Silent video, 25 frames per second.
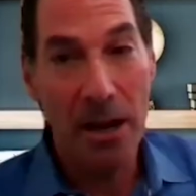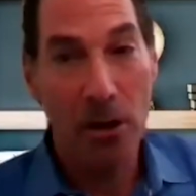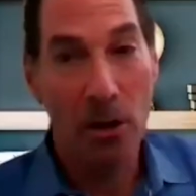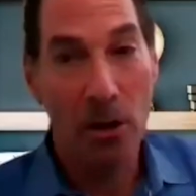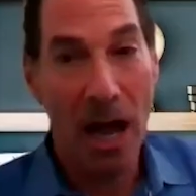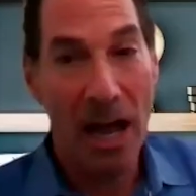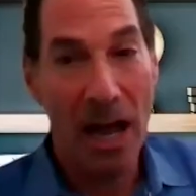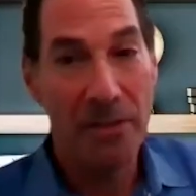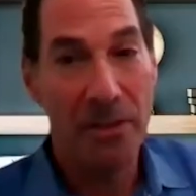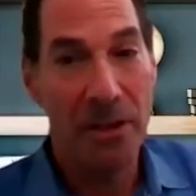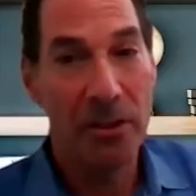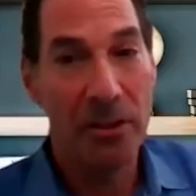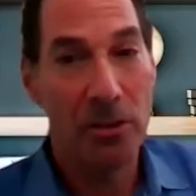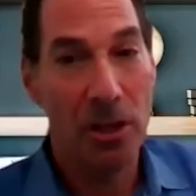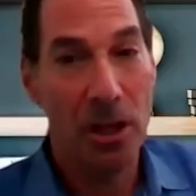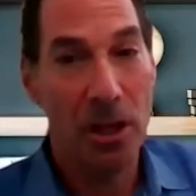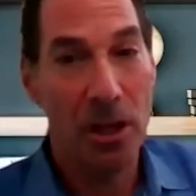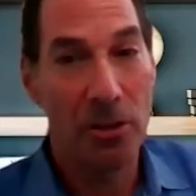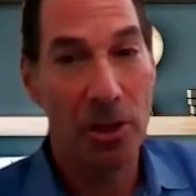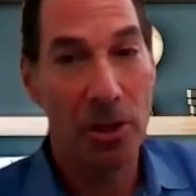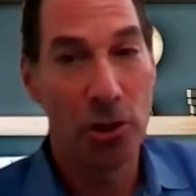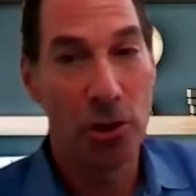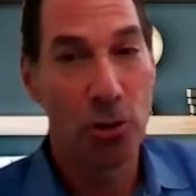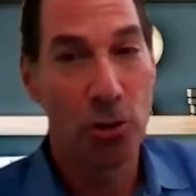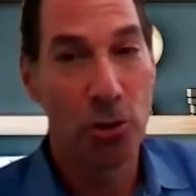don't. I
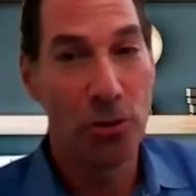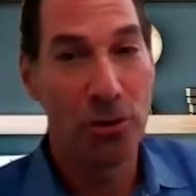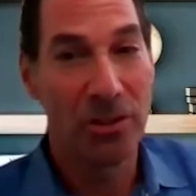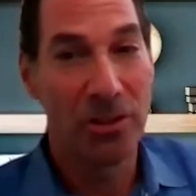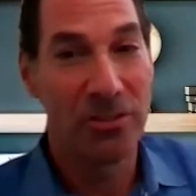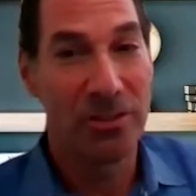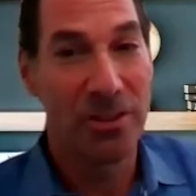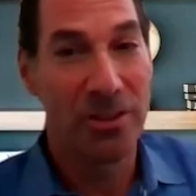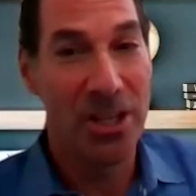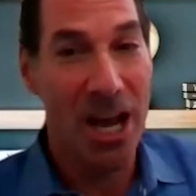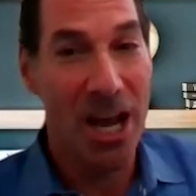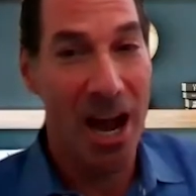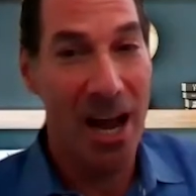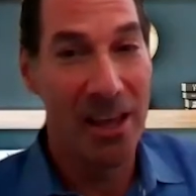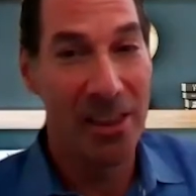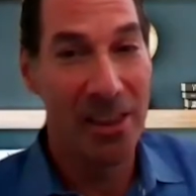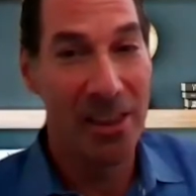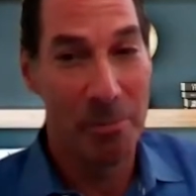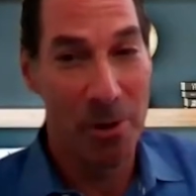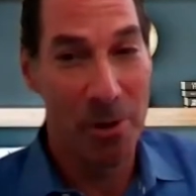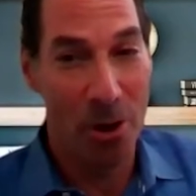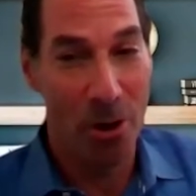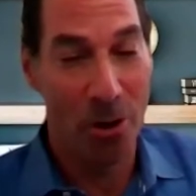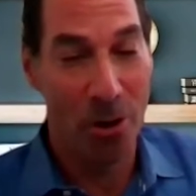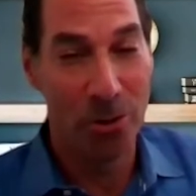think the truth is in the eye of
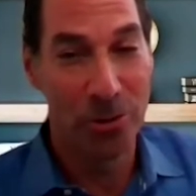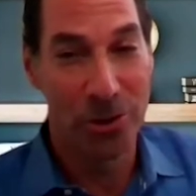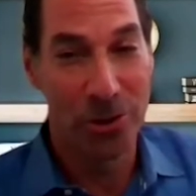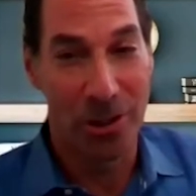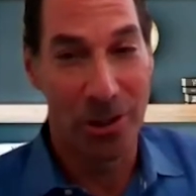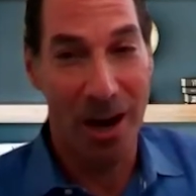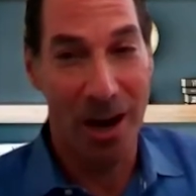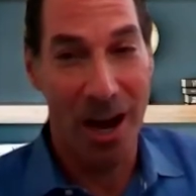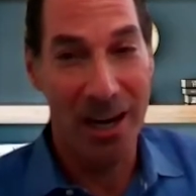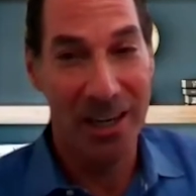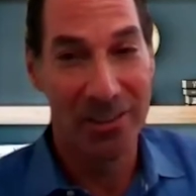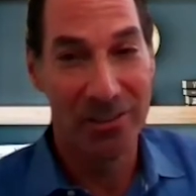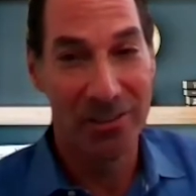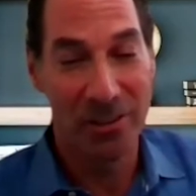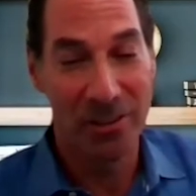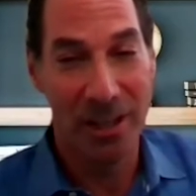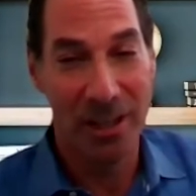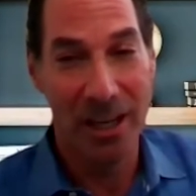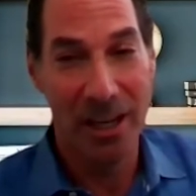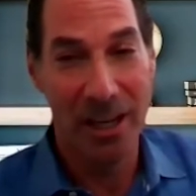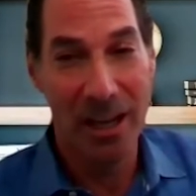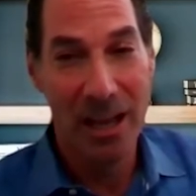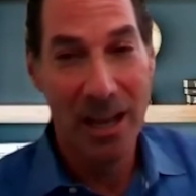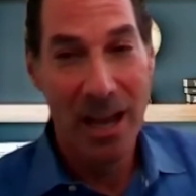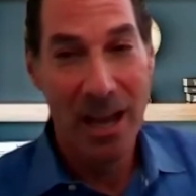the beholder.
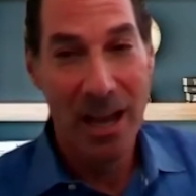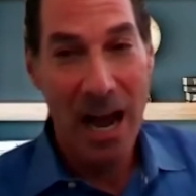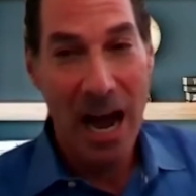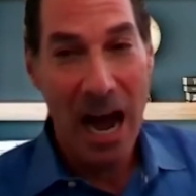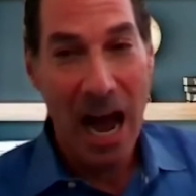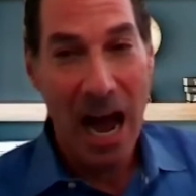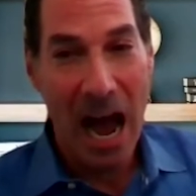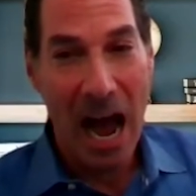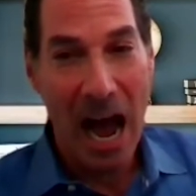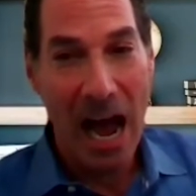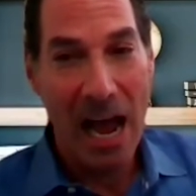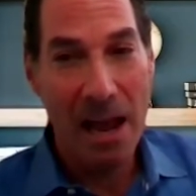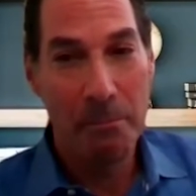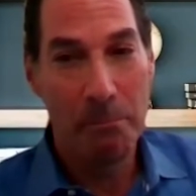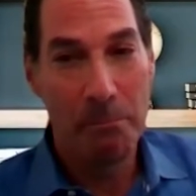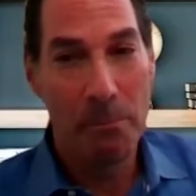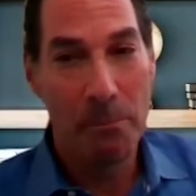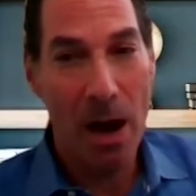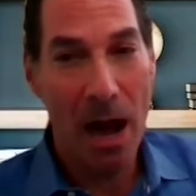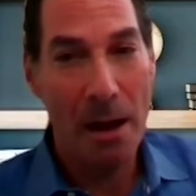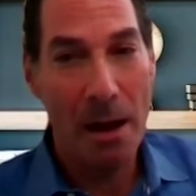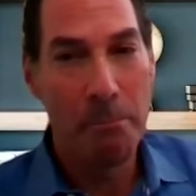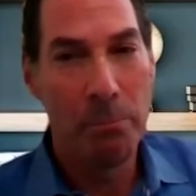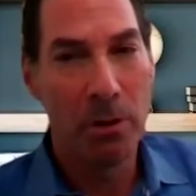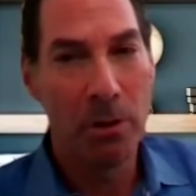Honestly, I
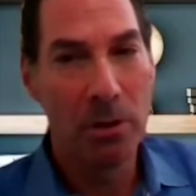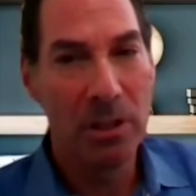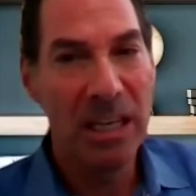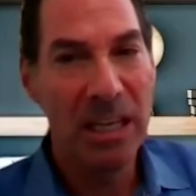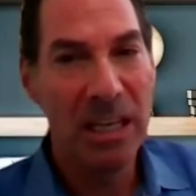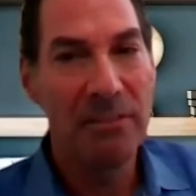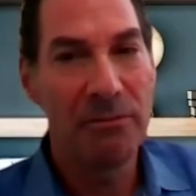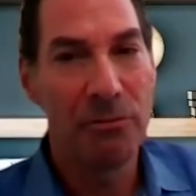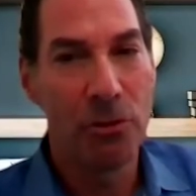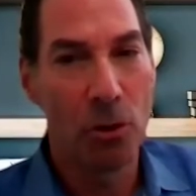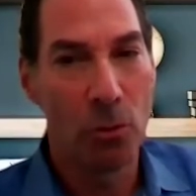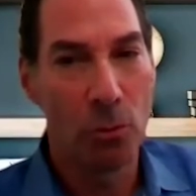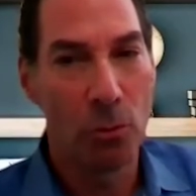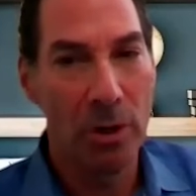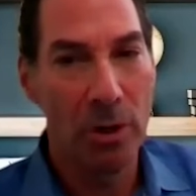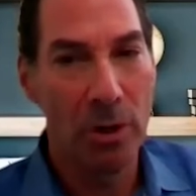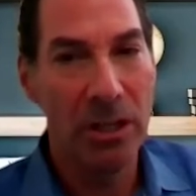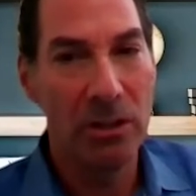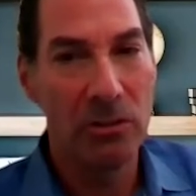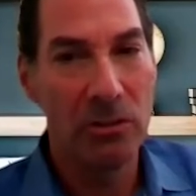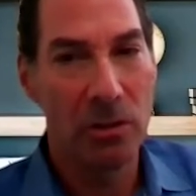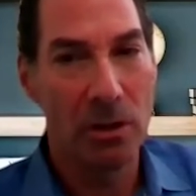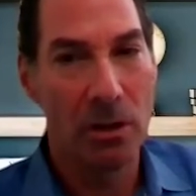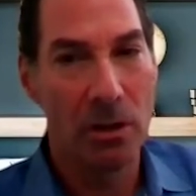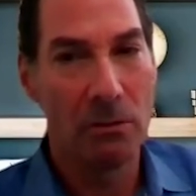I believe the
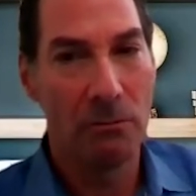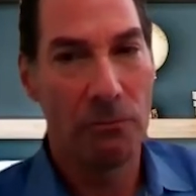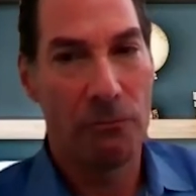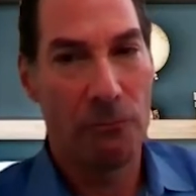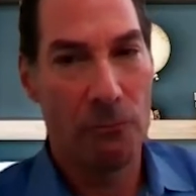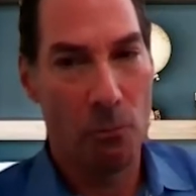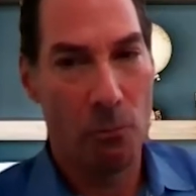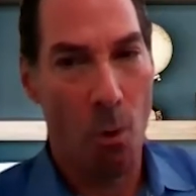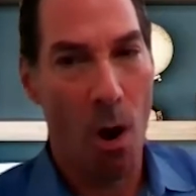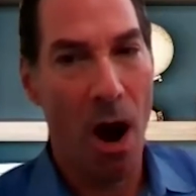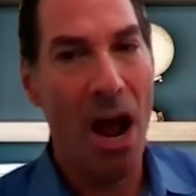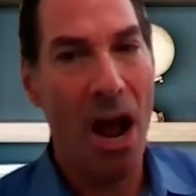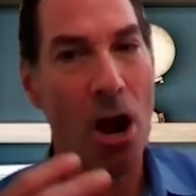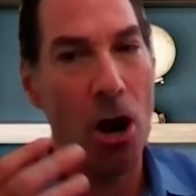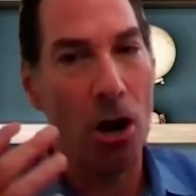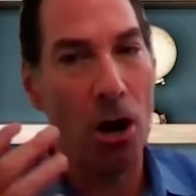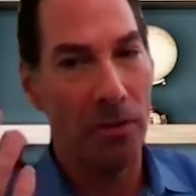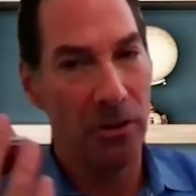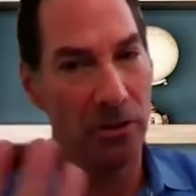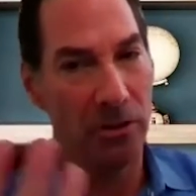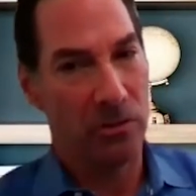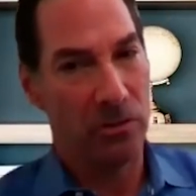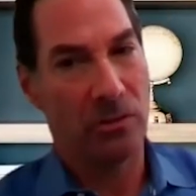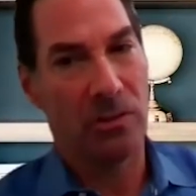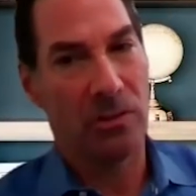reason why all
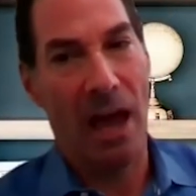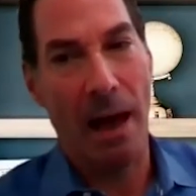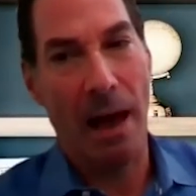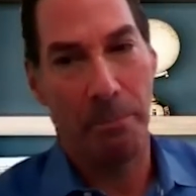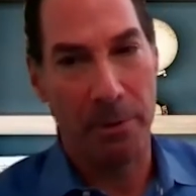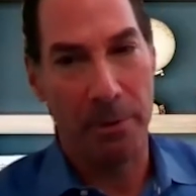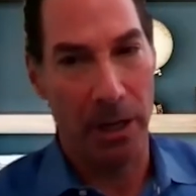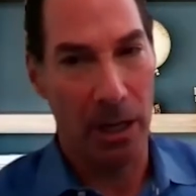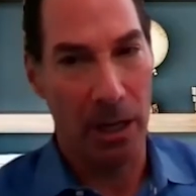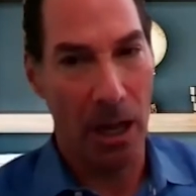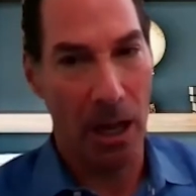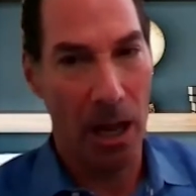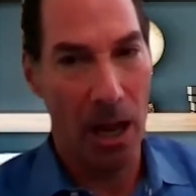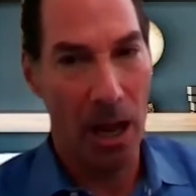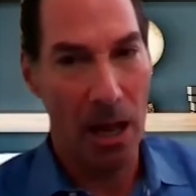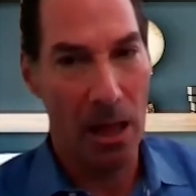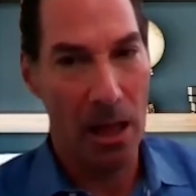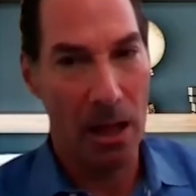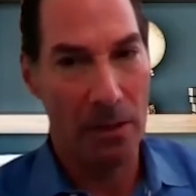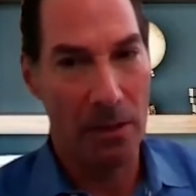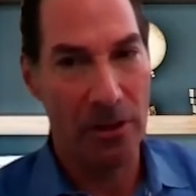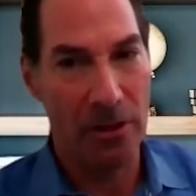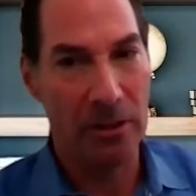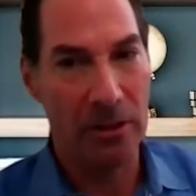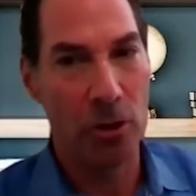this is happening. I,
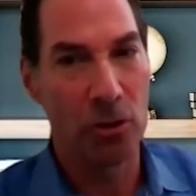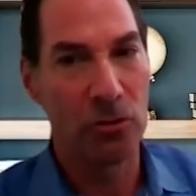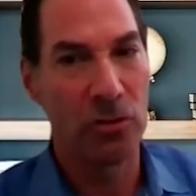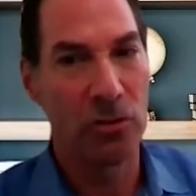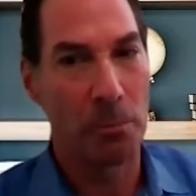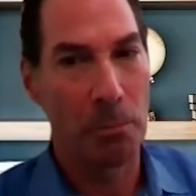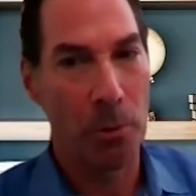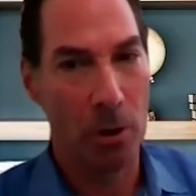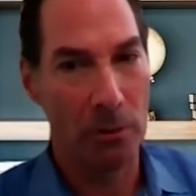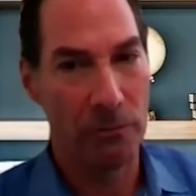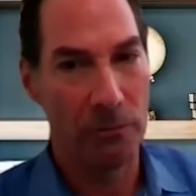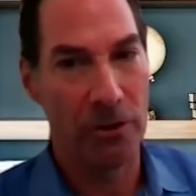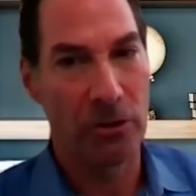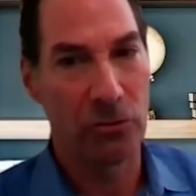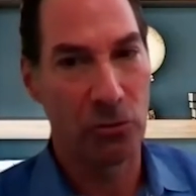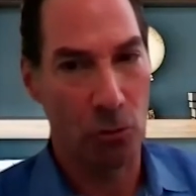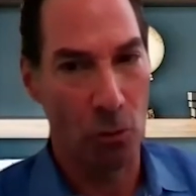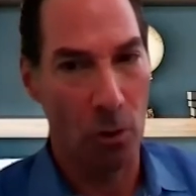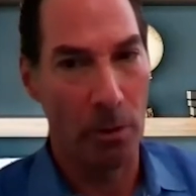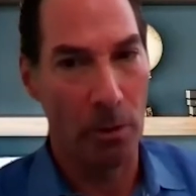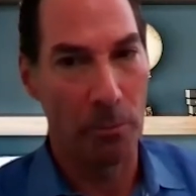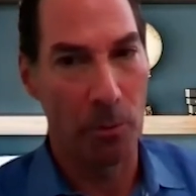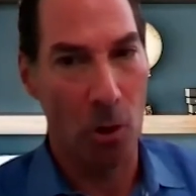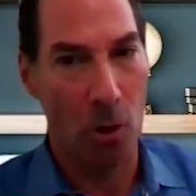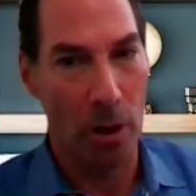I think there's a perfect
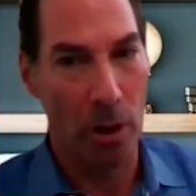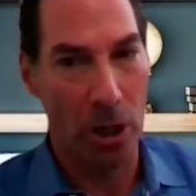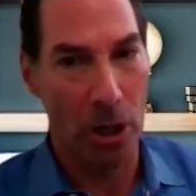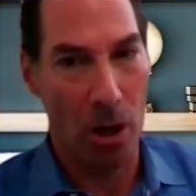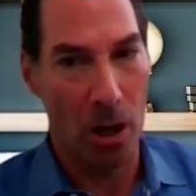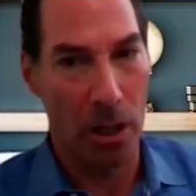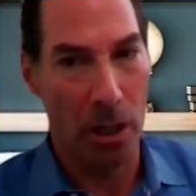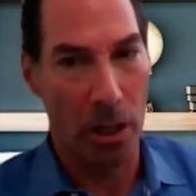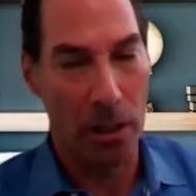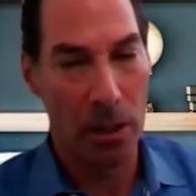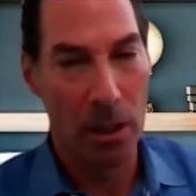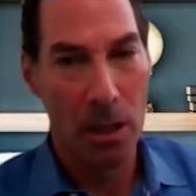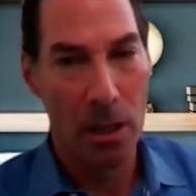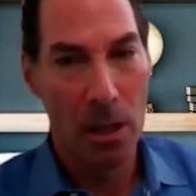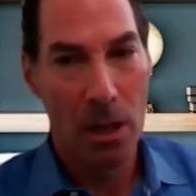storm going on,